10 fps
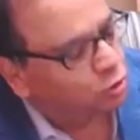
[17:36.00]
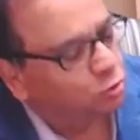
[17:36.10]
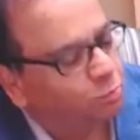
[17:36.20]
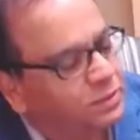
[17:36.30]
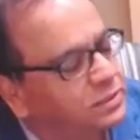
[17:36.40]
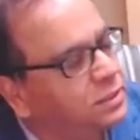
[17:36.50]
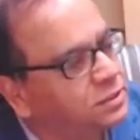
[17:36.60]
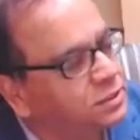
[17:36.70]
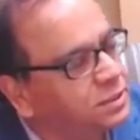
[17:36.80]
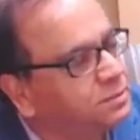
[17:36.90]
So
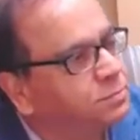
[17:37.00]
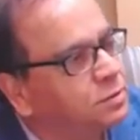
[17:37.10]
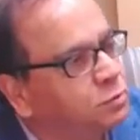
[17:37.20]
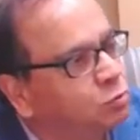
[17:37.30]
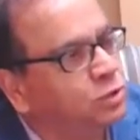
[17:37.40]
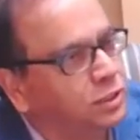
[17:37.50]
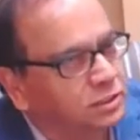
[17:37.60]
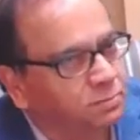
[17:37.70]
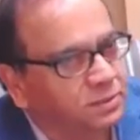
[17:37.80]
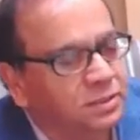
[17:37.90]
president's trip, two
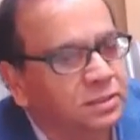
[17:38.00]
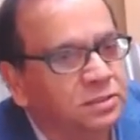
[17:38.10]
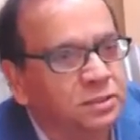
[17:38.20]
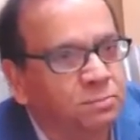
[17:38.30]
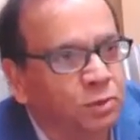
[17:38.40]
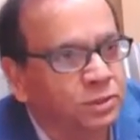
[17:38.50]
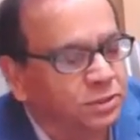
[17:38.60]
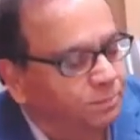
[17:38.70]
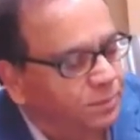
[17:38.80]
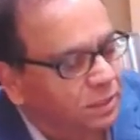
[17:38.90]
things. President's trip was
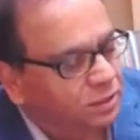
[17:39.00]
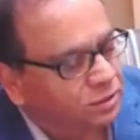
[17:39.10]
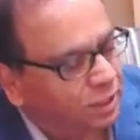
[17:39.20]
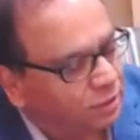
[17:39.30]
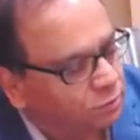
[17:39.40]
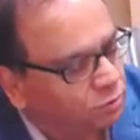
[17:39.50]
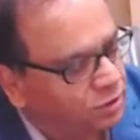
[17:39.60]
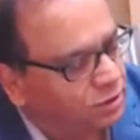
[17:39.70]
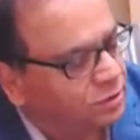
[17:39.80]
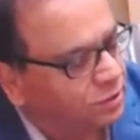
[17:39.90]
try to
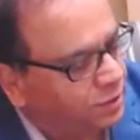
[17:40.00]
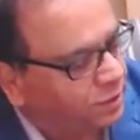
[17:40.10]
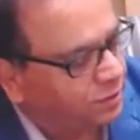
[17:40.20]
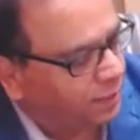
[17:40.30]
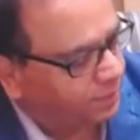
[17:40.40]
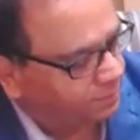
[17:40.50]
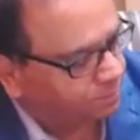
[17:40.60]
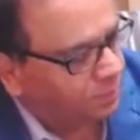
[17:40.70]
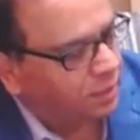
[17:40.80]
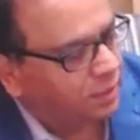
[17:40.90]
reiterate that
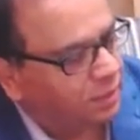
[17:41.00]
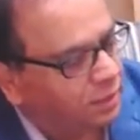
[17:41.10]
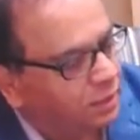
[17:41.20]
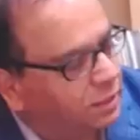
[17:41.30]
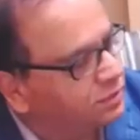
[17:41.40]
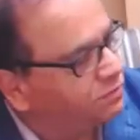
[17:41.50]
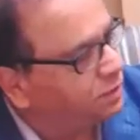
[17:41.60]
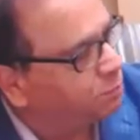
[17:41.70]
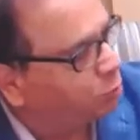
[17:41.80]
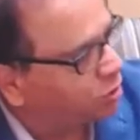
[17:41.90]
India is a very
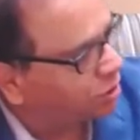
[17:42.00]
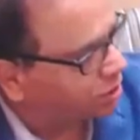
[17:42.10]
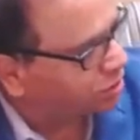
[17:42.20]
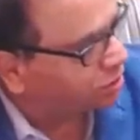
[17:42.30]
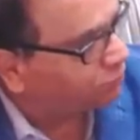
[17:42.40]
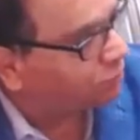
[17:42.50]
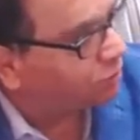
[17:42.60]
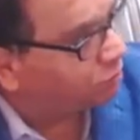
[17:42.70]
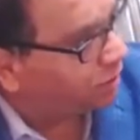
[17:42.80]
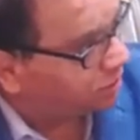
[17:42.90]
important country for the
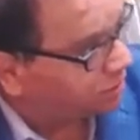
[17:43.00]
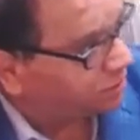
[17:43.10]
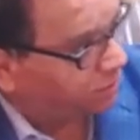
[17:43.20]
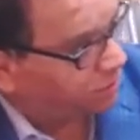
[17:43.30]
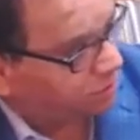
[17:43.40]
United States.